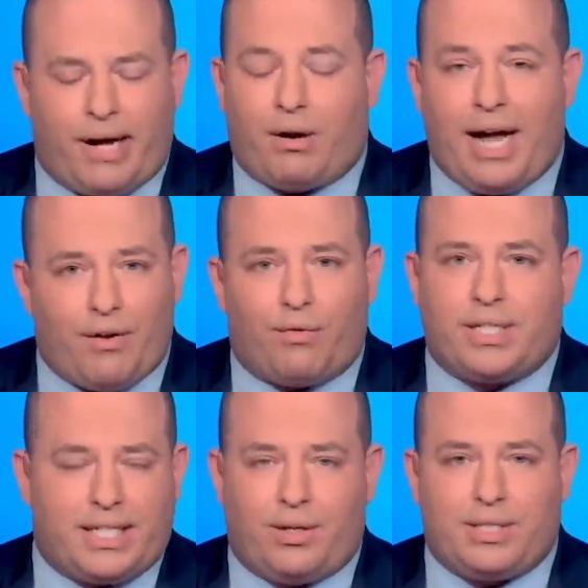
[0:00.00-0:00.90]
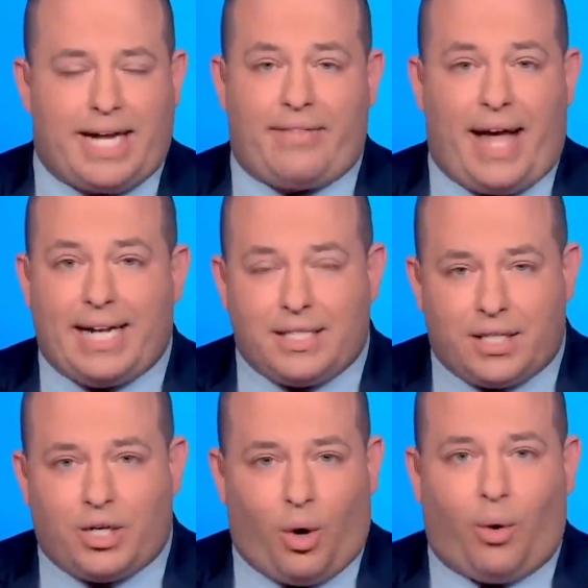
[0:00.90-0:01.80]
and better every single day. That
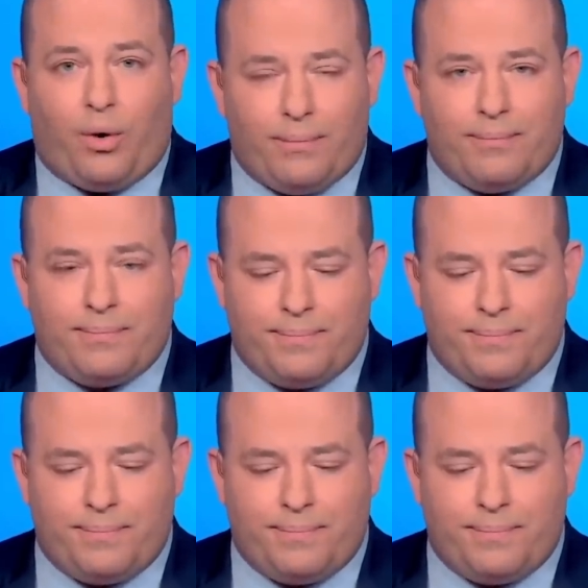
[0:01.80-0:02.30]
is the goal.